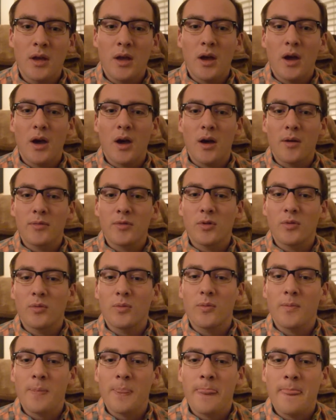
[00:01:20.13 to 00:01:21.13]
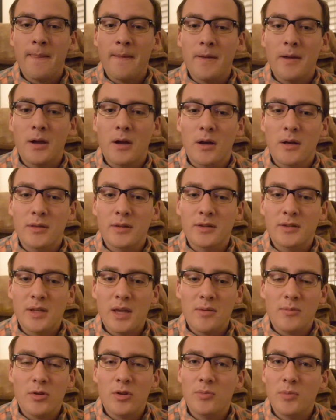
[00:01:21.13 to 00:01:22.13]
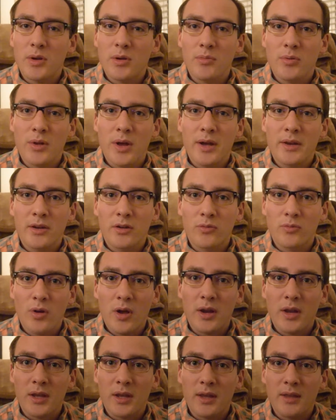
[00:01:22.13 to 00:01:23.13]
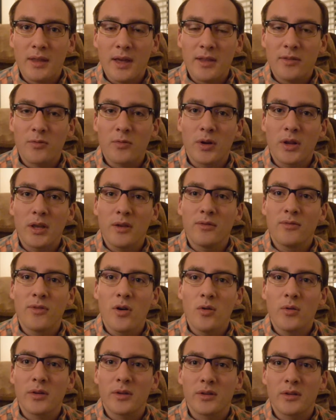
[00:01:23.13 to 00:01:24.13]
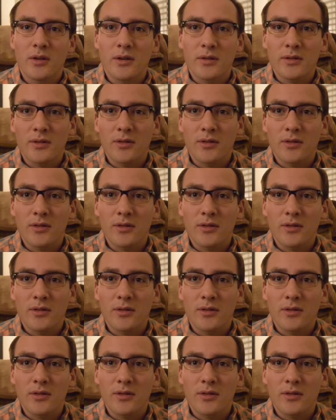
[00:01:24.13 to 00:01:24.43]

The same could be applied to running, and that's what he focused on.